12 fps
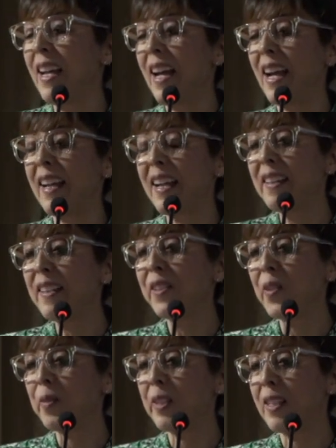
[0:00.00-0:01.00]
And I
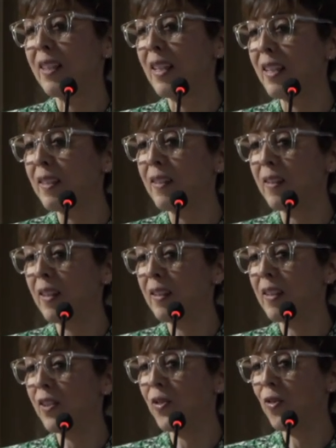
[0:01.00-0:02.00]
discovered that the internet
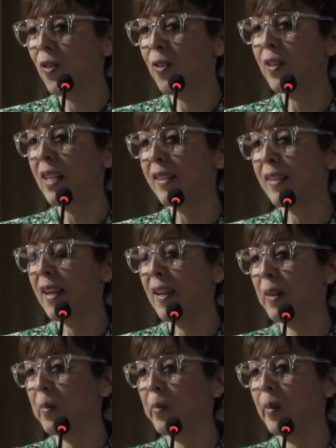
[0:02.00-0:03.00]
is not as
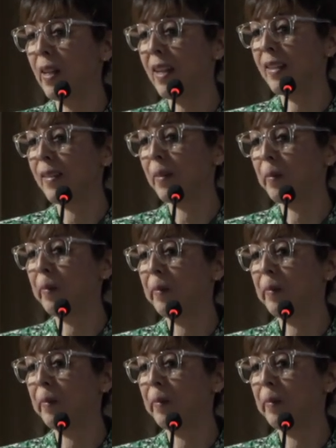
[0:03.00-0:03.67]
um, as